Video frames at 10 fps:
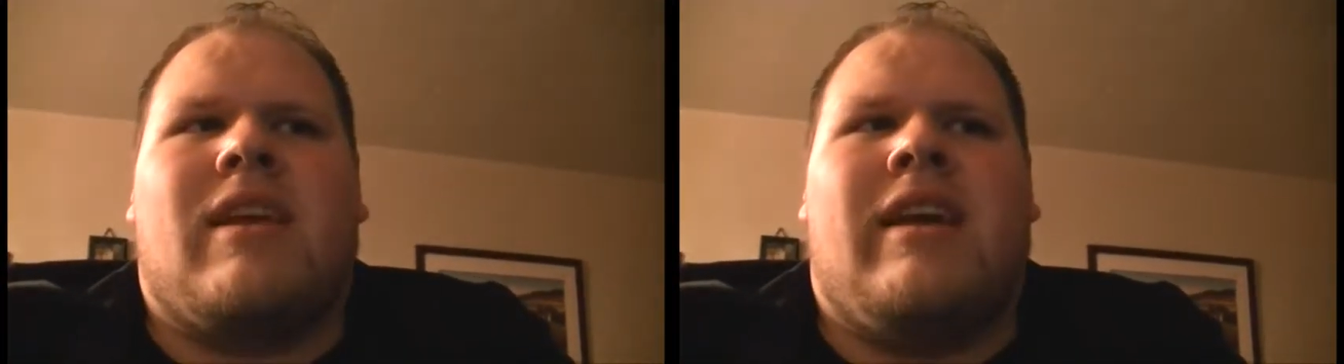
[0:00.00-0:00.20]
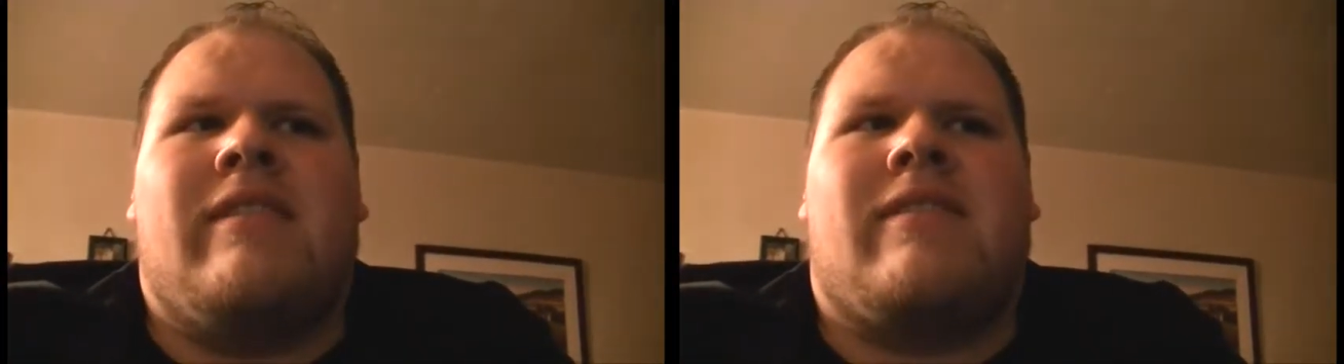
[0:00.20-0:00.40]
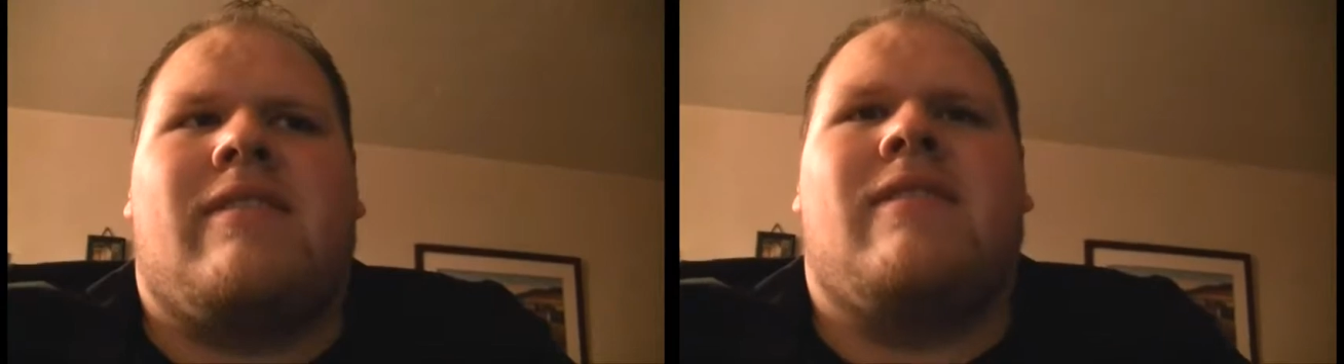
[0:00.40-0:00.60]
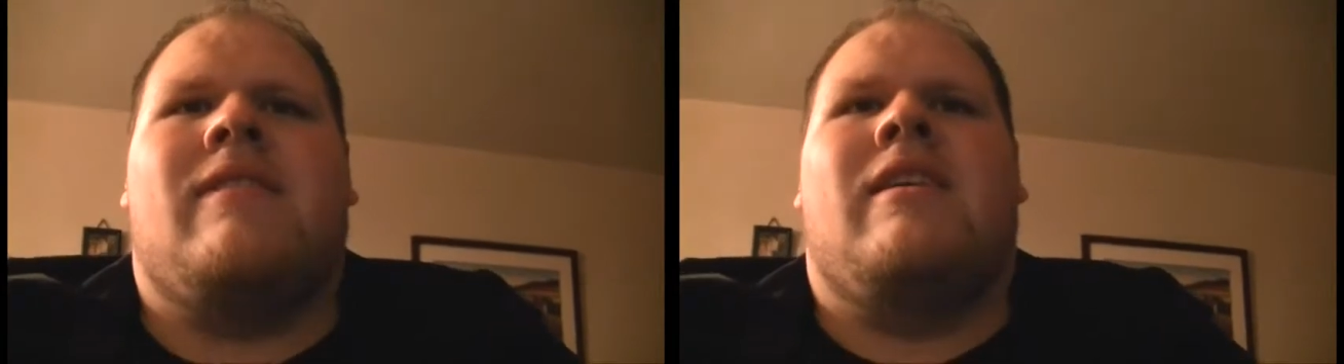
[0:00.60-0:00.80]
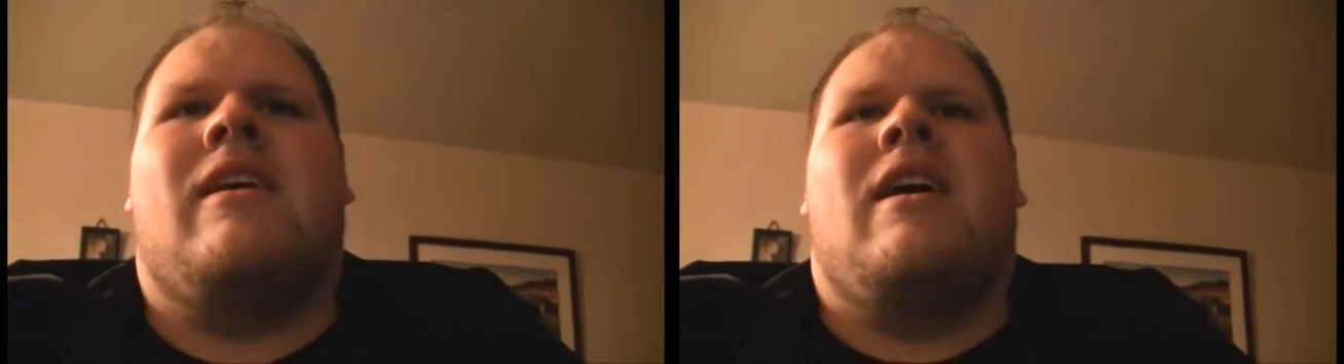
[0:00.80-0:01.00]

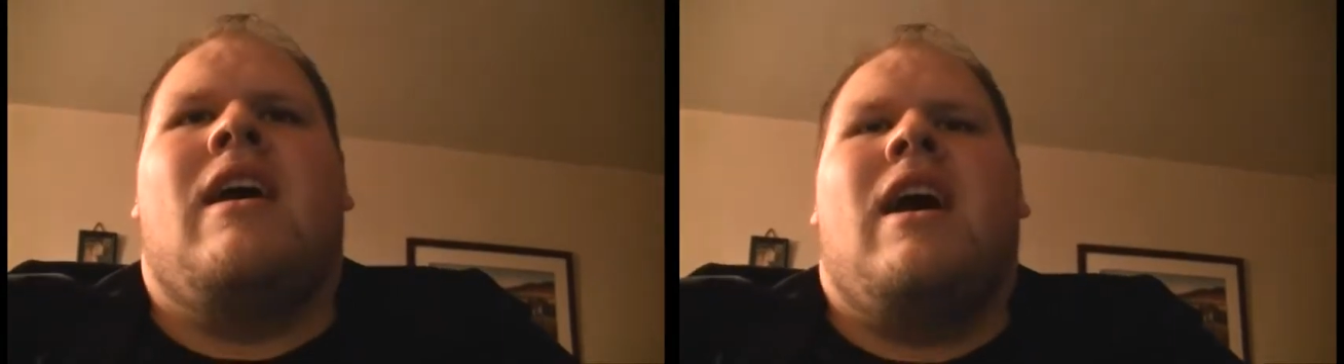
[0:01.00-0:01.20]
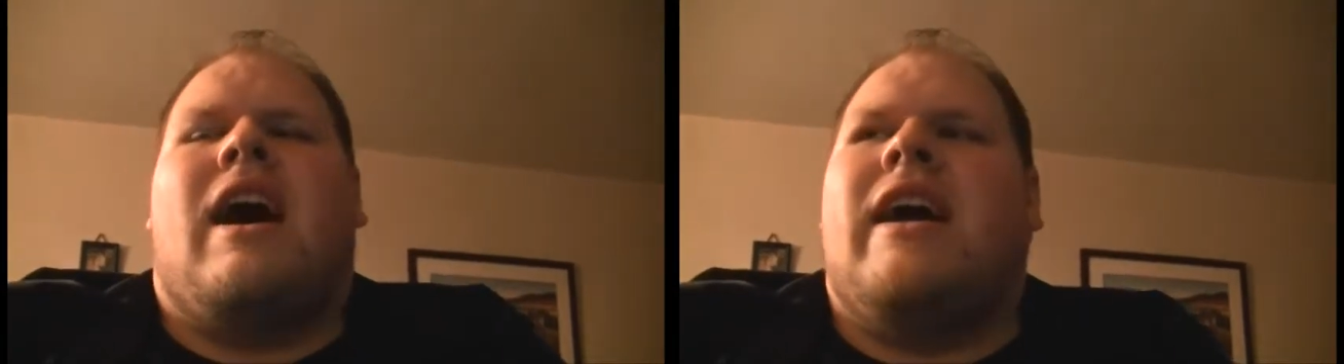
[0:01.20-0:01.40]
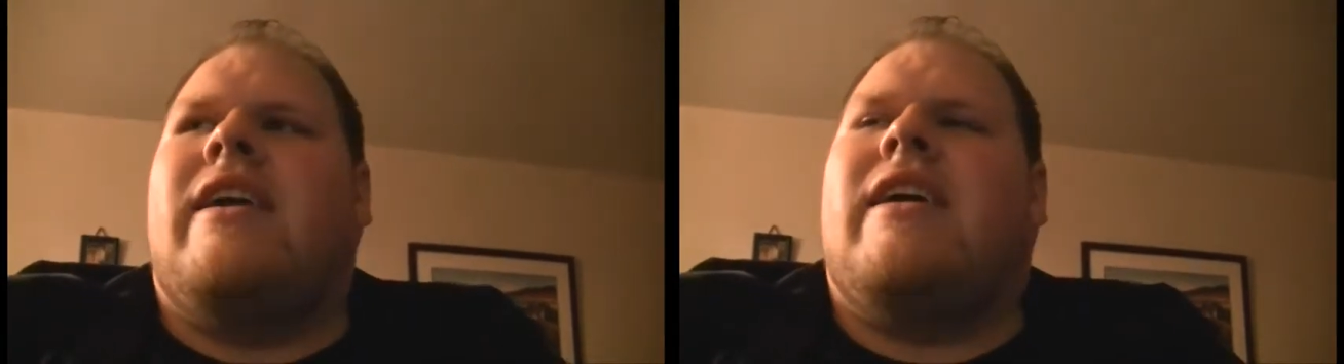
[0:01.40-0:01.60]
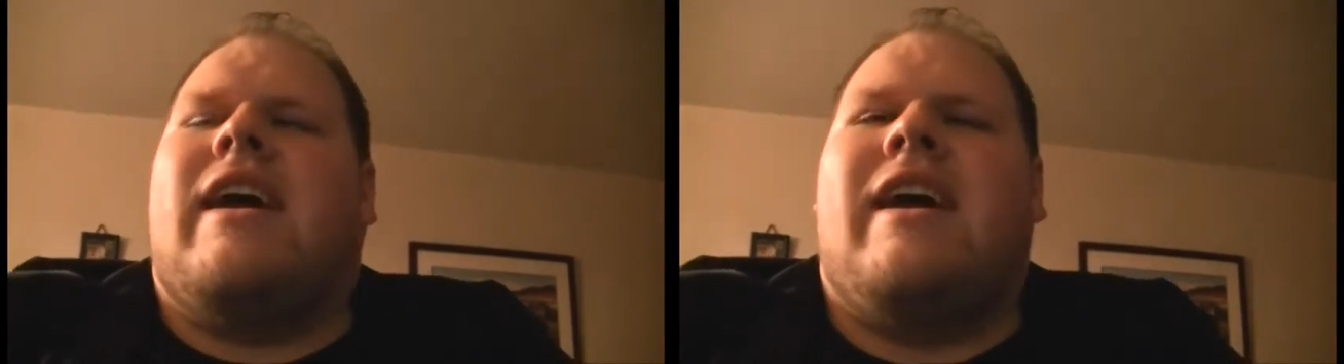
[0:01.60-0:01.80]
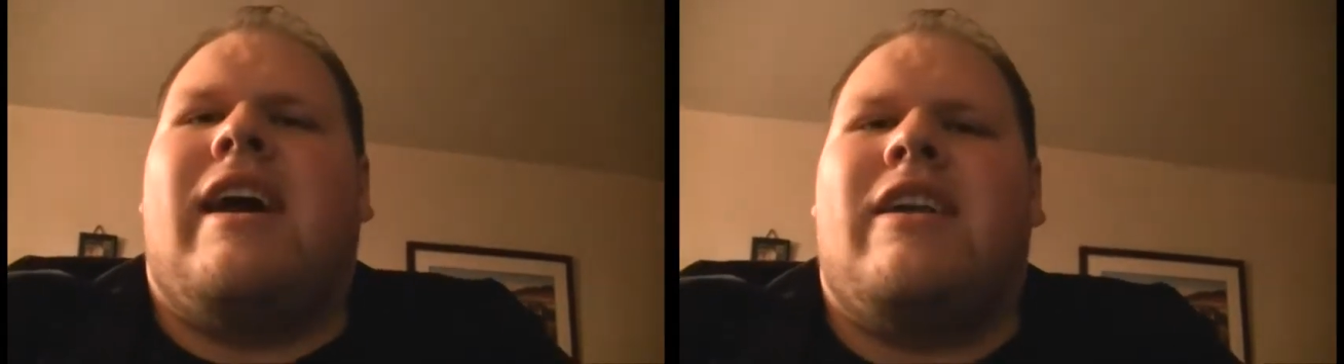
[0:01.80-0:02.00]
It's
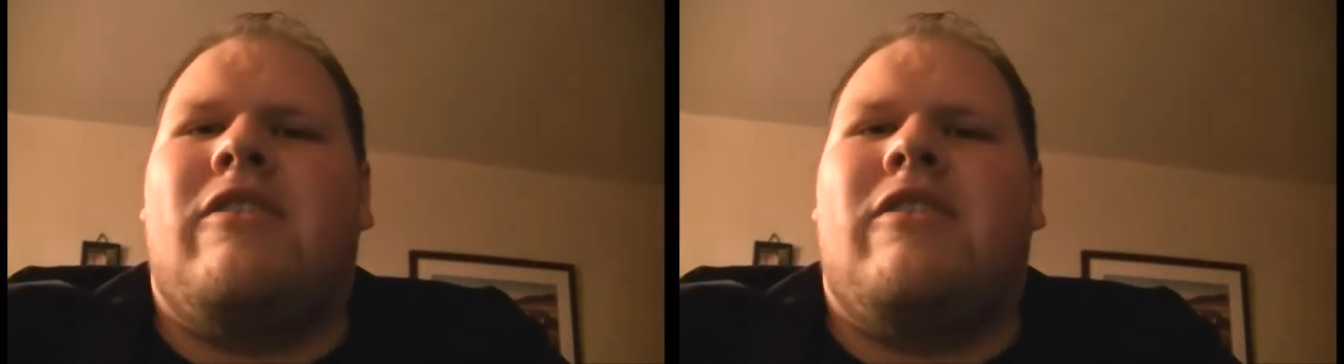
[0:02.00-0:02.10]
I